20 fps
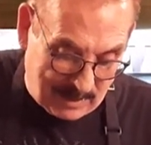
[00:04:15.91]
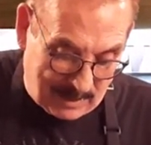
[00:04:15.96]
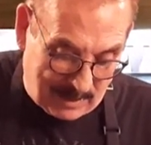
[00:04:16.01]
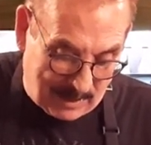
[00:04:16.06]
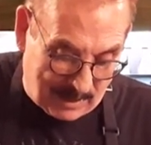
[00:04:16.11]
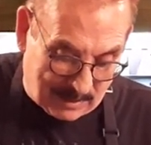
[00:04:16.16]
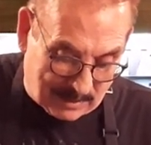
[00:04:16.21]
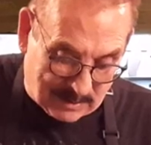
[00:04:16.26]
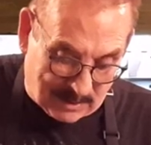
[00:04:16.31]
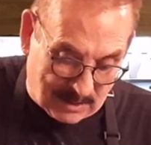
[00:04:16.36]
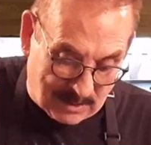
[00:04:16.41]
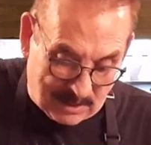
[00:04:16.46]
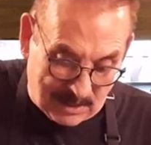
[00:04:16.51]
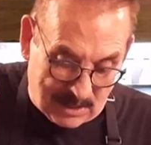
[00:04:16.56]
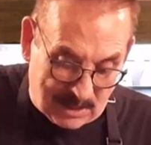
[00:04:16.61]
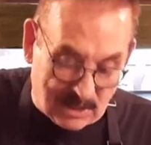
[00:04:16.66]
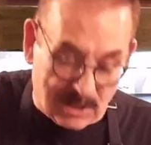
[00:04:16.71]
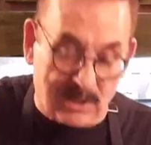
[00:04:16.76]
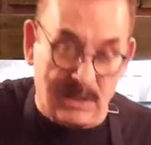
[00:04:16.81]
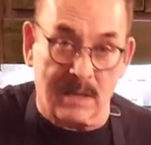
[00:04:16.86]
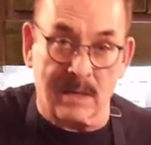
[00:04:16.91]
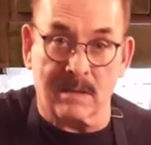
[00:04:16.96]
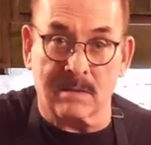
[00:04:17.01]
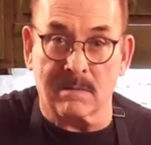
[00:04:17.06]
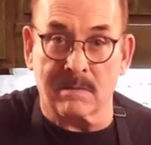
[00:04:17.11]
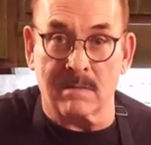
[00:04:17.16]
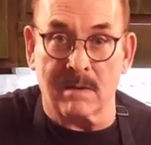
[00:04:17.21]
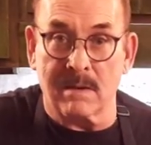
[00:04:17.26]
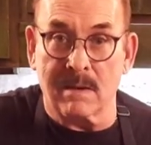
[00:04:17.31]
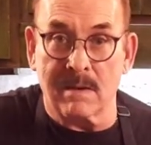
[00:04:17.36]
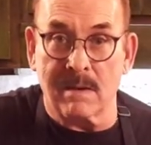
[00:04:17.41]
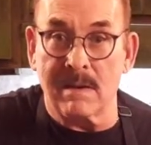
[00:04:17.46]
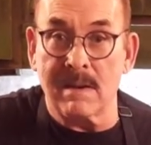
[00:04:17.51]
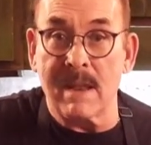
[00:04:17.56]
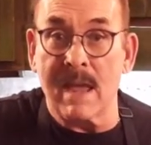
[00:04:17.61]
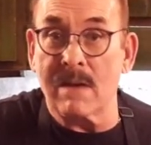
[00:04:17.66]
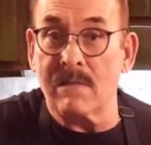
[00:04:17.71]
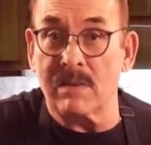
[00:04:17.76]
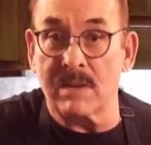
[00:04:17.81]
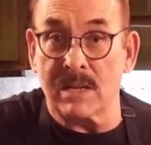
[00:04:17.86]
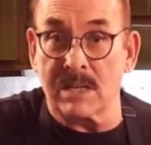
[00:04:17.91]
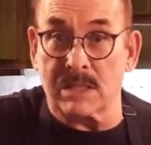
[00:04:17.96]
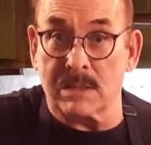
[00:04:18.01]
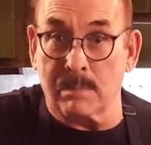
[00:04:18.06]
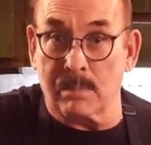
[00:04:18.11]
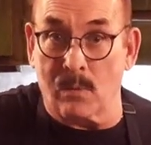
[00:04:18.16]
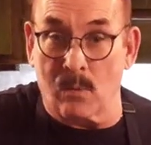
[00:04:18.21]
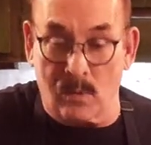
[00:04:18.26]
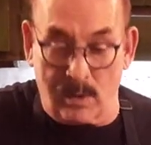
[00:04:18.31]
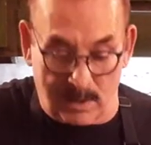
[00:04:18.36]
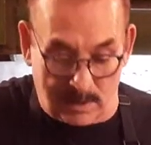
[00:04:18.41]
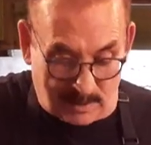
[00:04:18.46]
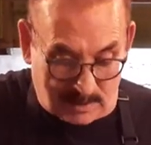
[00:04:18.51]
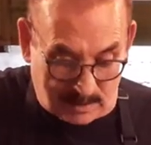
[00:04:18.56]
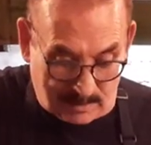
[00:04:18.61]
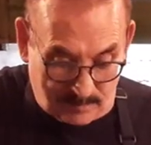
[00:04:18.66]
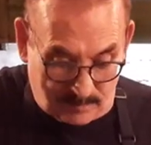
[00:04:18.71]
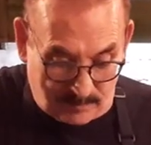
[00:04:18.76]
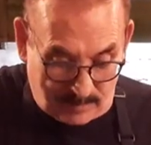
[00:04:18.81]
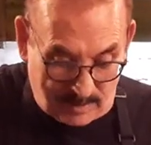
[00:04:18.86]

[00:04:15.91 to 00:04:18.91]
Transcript: it's a dish that never disappoints,